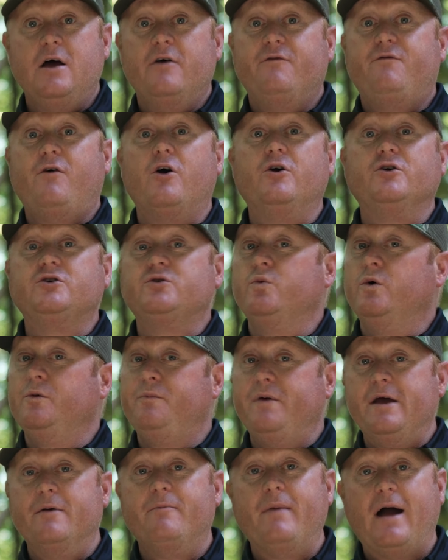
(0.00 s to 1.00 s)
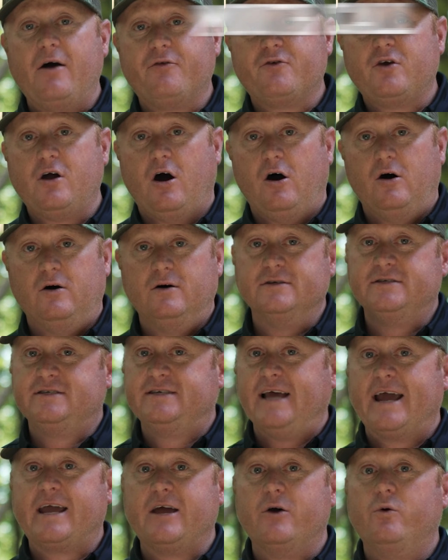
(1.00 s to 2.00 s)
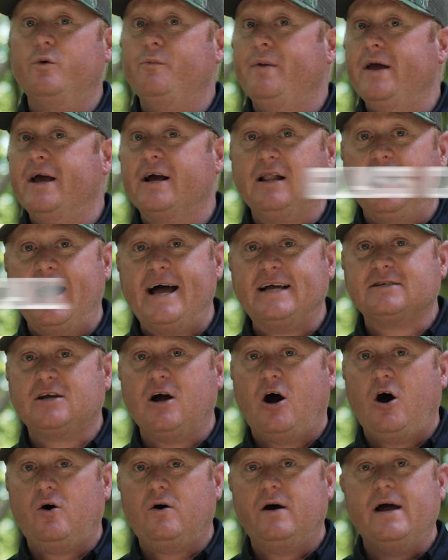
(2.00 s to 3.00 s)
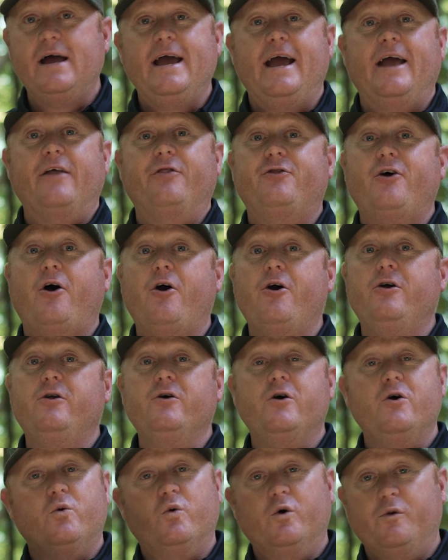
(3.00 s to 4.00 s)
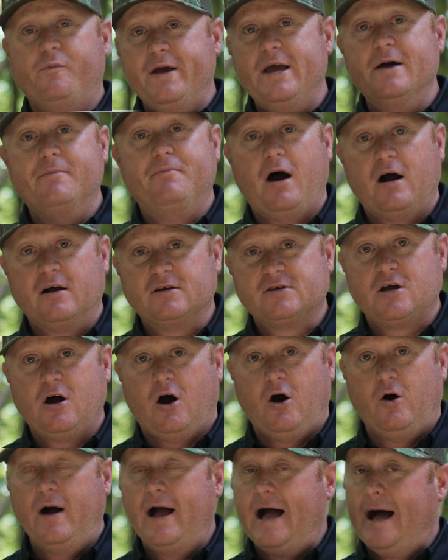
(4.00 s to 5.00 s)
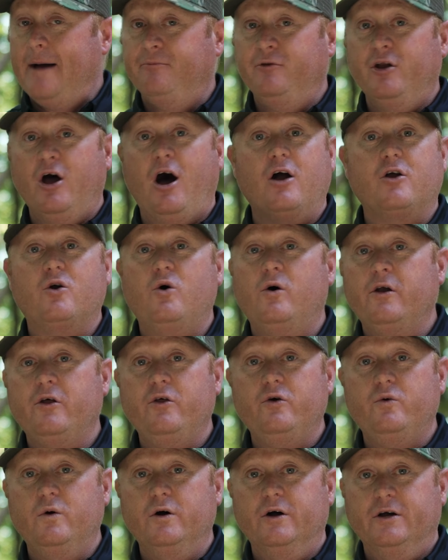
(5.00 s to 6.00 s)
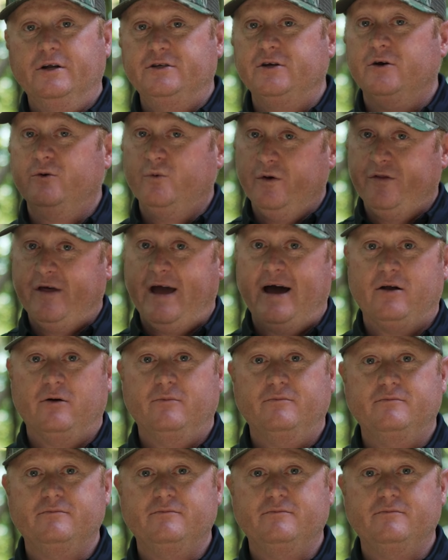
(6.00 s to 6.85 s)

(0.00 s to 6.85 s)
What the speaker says: First would be a mouth call. Second would be a glass call. And third would be a box call. I'm not going to the woods without them.